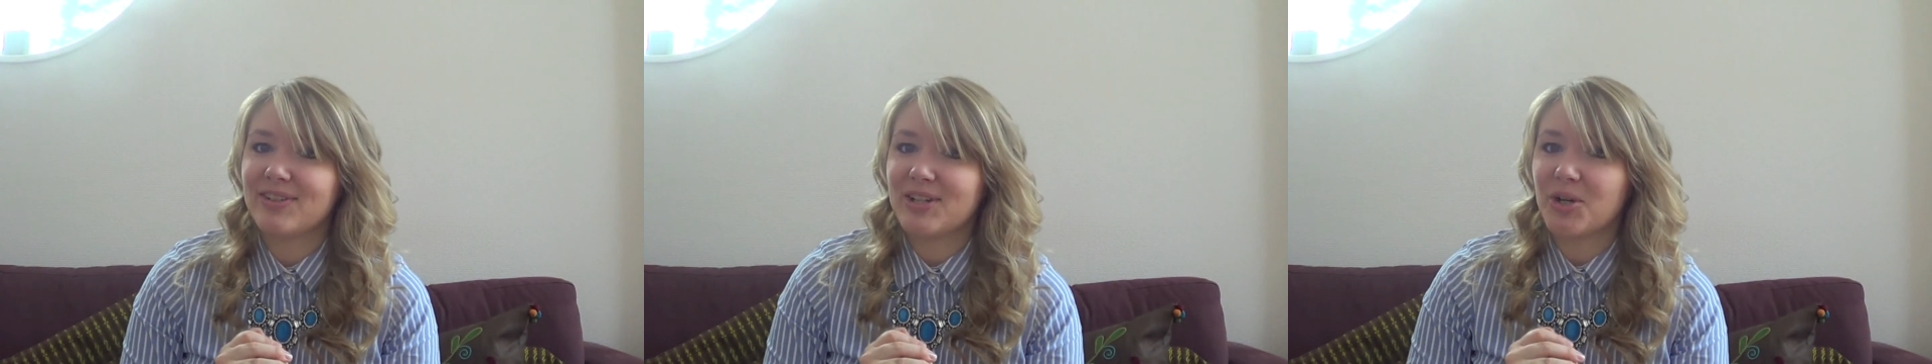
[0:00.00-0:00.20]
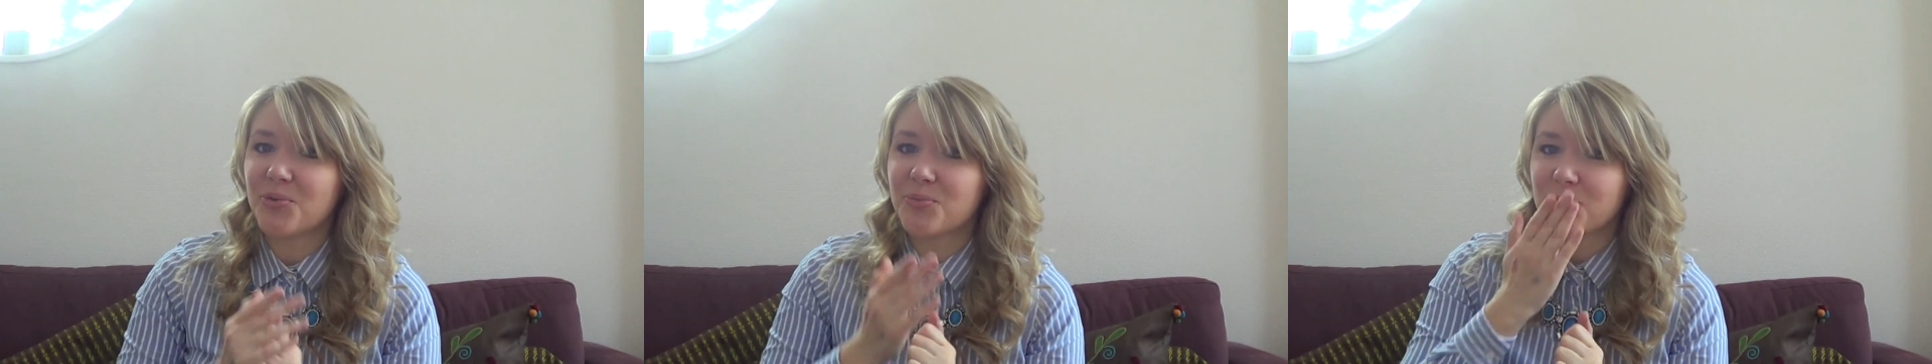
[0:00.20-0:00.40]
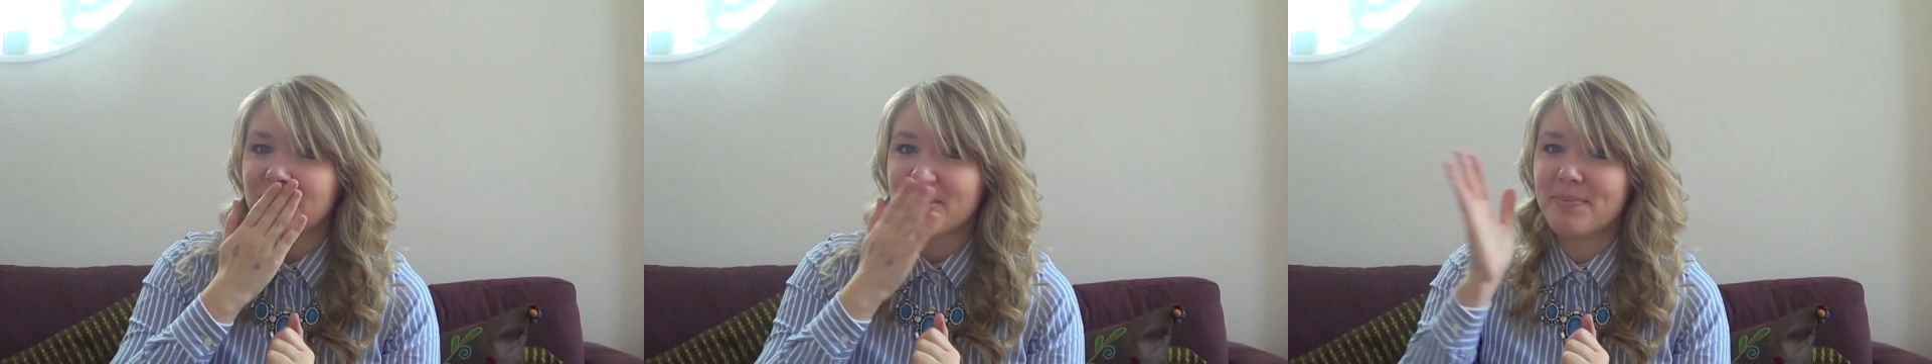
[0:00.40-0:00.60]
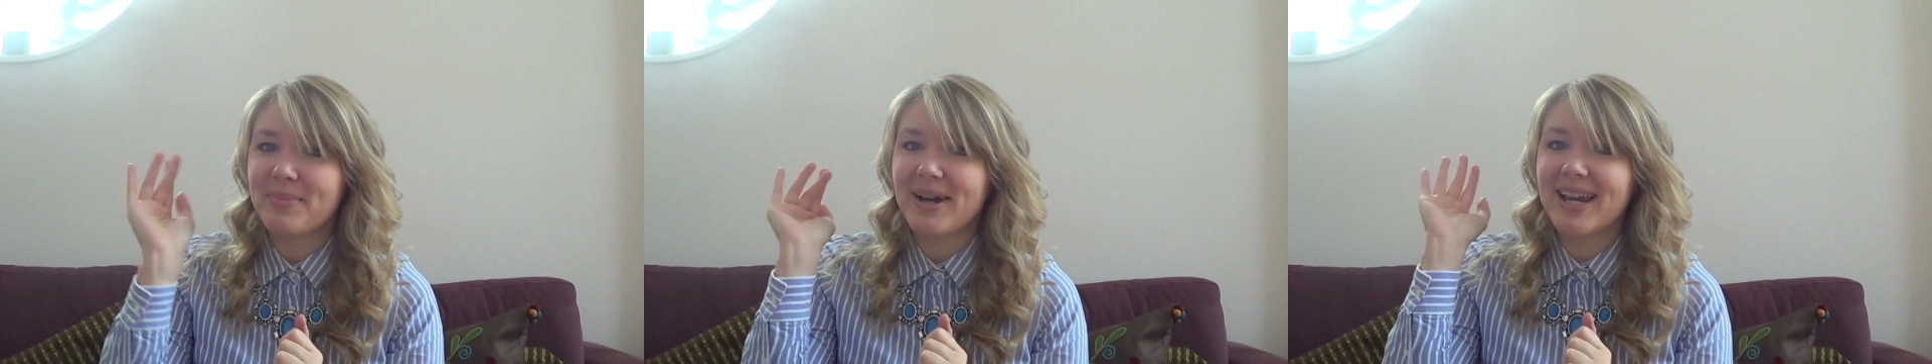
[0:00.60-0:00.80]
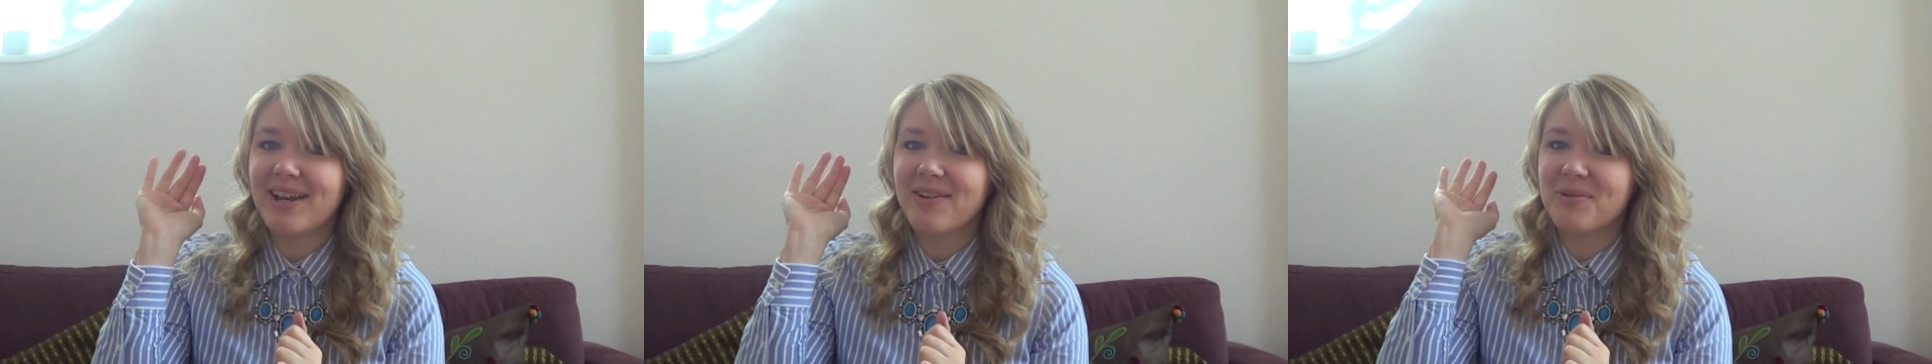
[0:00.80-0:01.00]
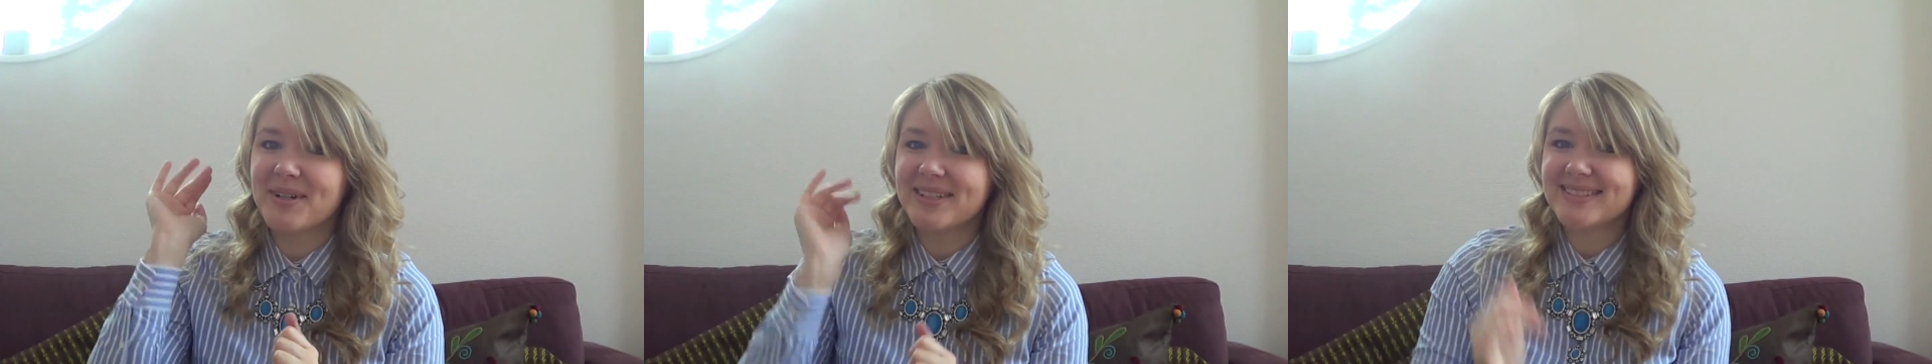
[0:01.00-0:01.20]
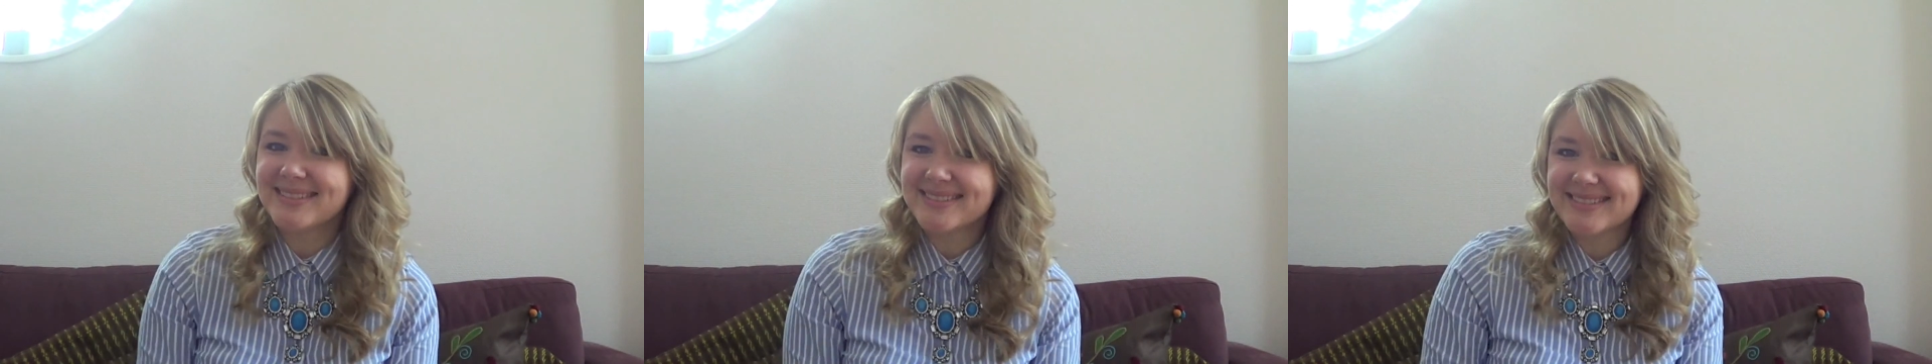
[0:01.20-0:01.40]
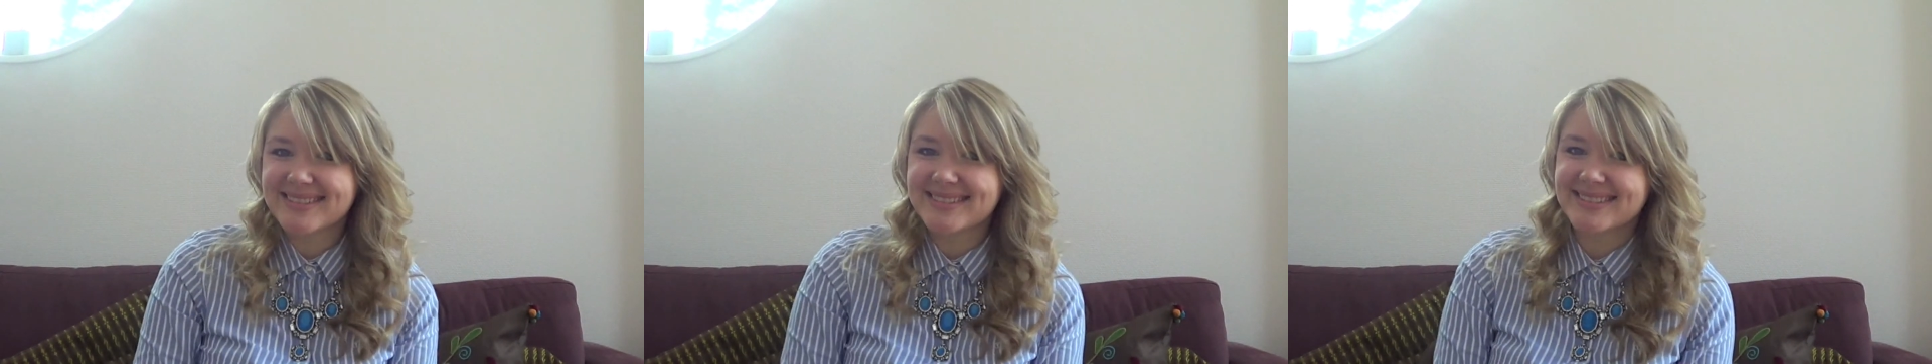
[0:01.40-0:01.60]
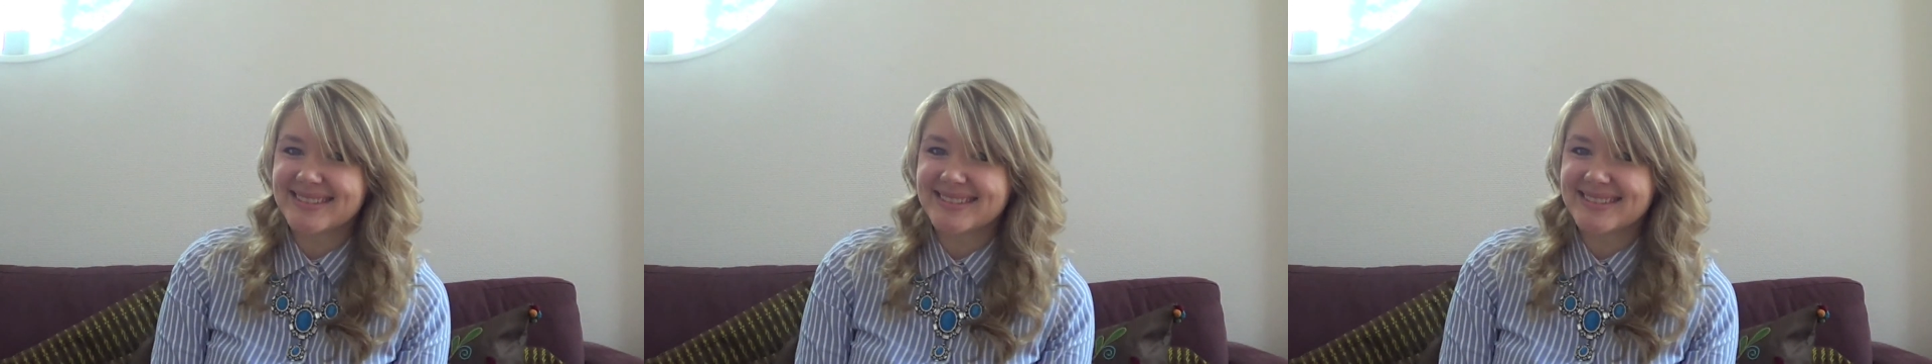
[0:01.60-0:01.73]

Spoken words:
video. Bye everyone!